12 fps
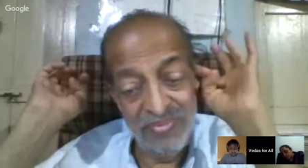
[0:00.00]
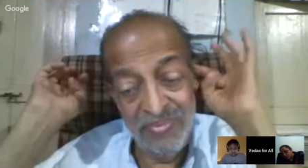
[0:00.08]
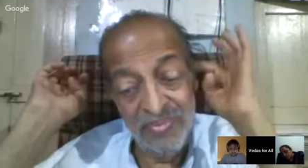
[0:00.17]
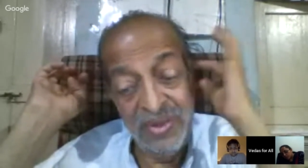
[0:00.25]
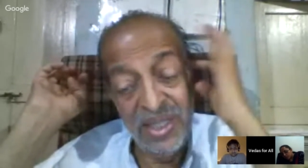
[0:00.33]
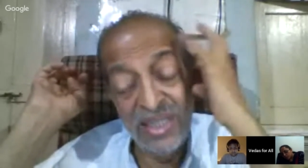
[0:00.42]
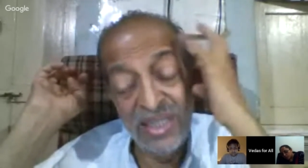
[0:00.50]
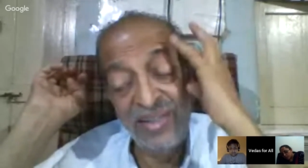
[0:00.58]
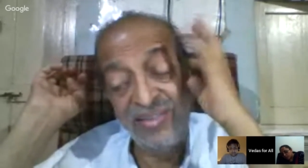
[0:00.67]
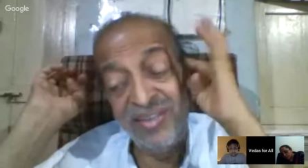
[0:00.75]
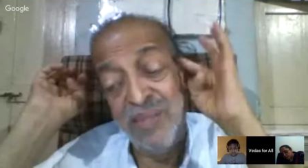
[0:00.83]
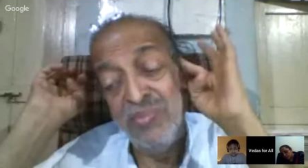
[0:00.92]
In the
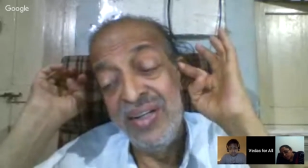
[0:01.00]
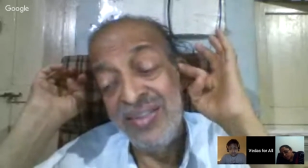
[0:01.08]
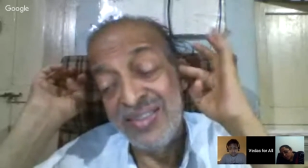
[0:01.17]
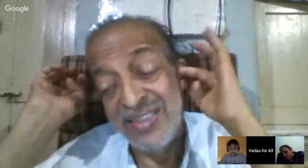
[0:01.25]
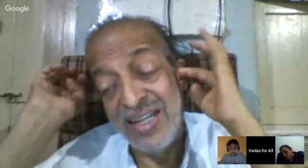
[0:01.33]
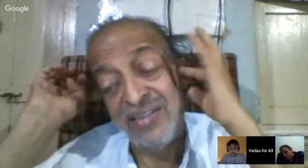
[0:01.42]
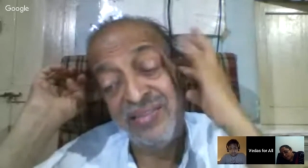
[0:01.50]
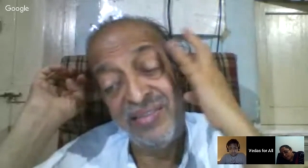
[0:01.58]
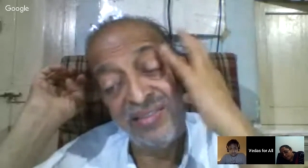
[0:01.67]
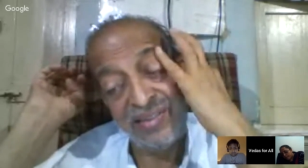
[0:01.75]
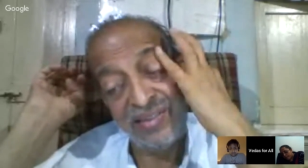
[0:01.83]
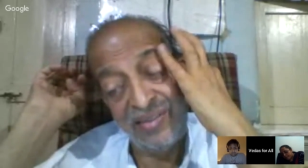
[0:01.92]
same
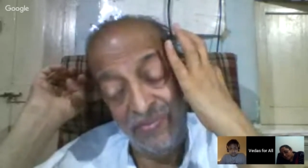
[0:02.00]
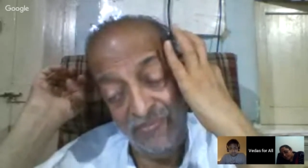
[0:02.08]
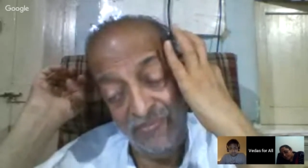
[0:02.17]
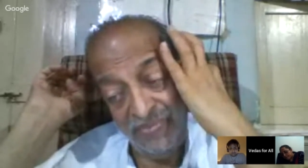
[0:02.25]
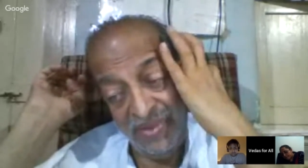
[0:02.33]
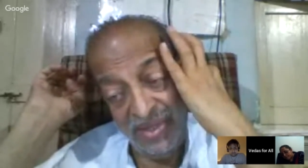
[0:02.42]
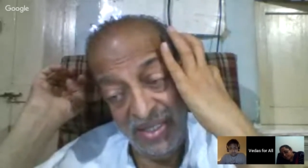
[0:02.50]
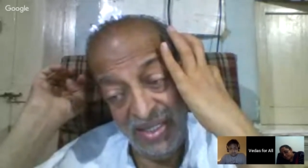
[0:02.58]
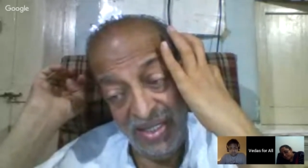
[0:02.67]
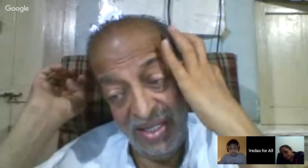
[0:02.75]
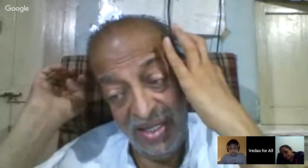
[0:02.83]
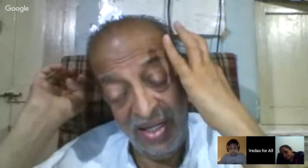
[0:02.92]
distance,
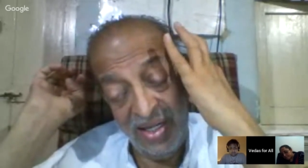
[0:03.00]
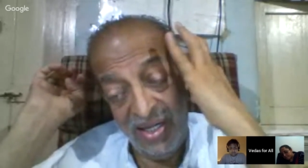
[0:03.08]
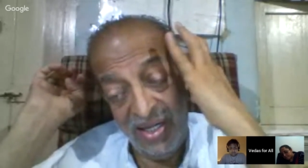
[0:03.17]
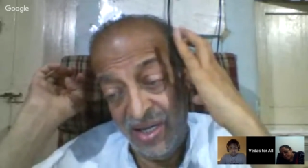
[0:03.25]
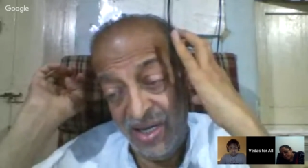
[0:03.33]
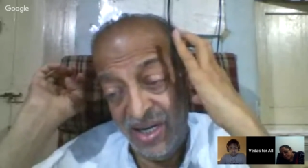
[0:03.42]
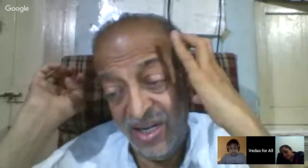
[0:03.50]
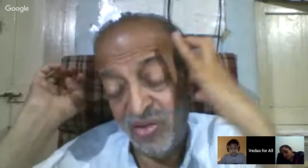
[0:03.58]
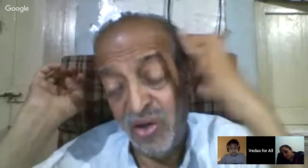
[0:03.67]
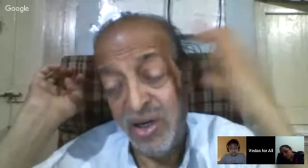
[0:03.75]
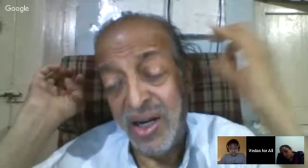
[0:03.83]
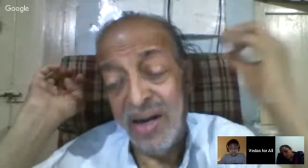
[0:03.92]
it has
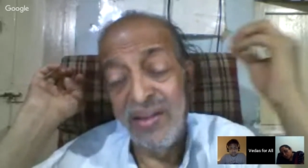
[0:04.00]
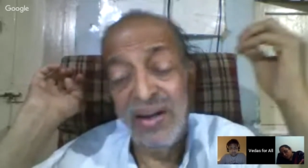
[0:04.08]
got another